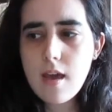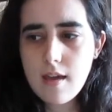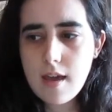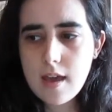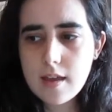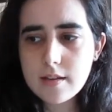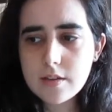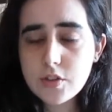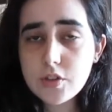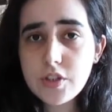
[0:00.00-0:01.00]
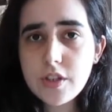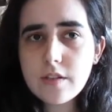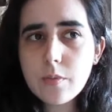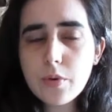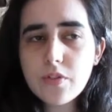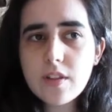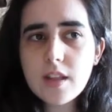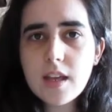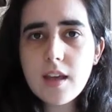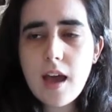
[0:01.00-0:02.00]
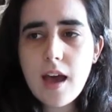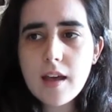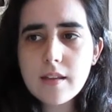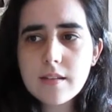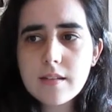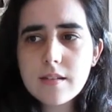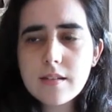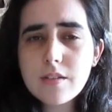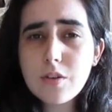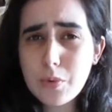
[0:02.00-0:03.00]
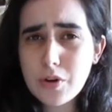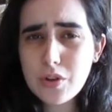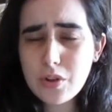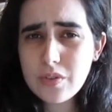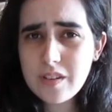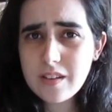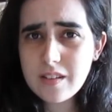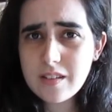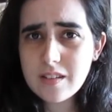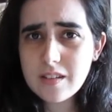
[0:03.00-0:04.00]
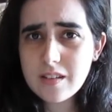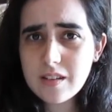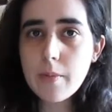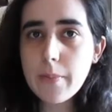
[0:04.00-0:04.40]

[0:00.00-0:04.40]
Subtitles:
And she supposedly has tuberculosis,